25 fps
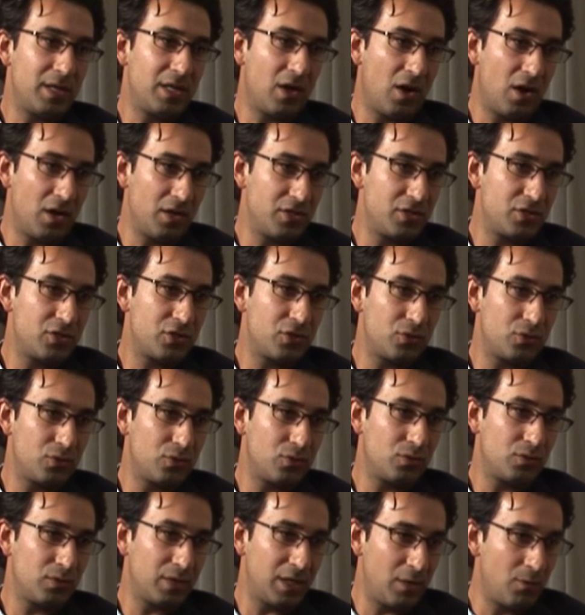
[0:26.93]
regards
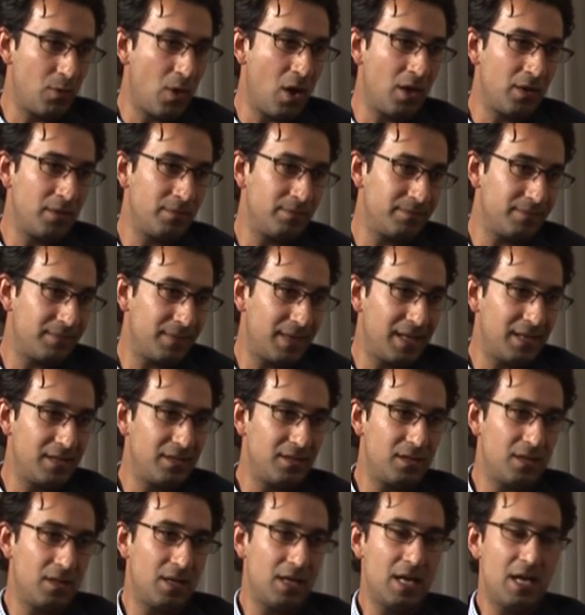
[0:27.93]
to Iran
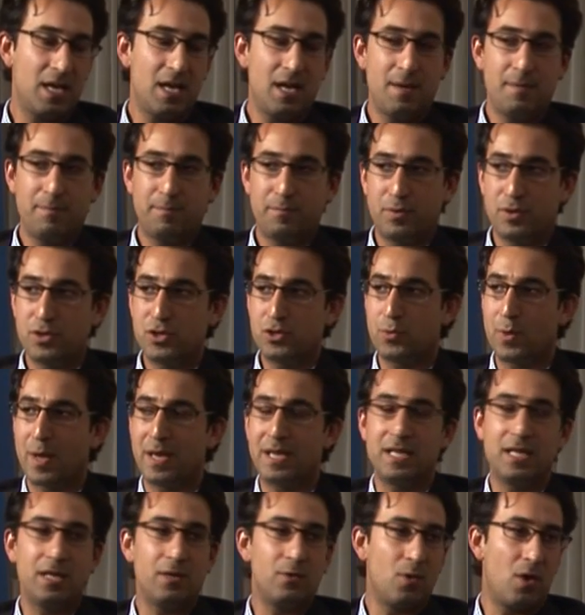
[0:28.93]
and
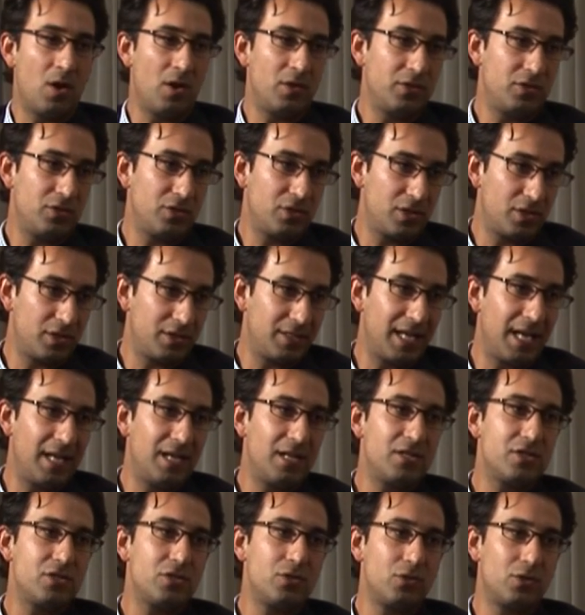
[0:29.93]
persuading Iran to
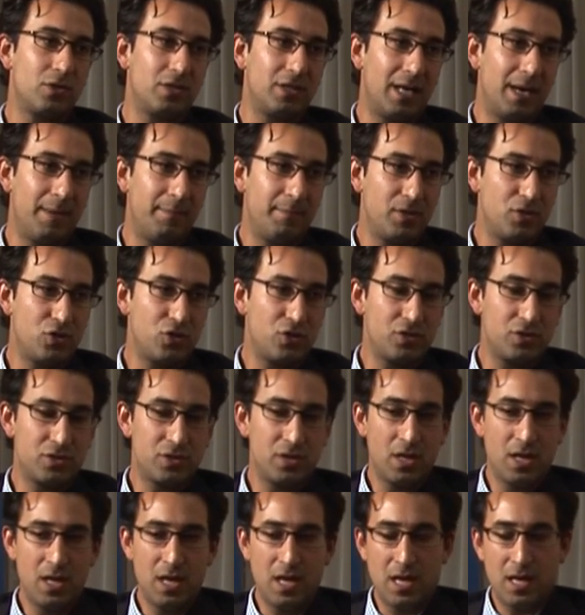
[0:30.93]
curtail its nuclear ambitions.
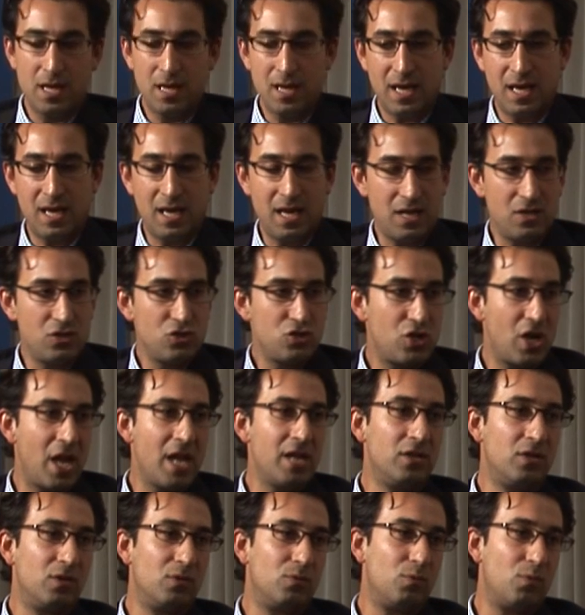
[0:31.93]
In
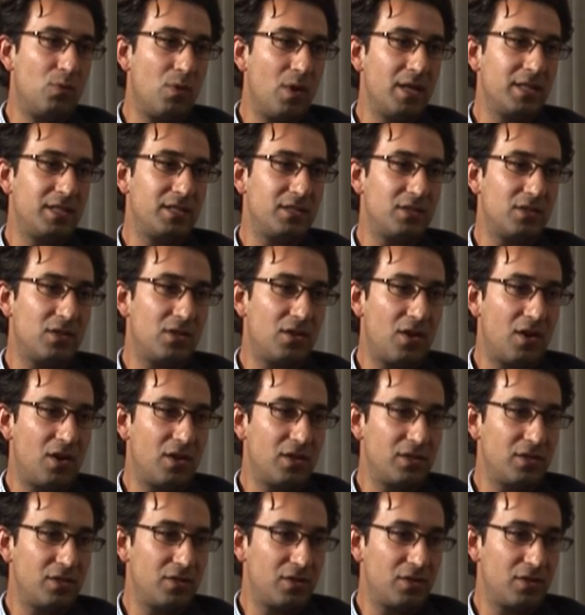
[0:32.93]
general, what are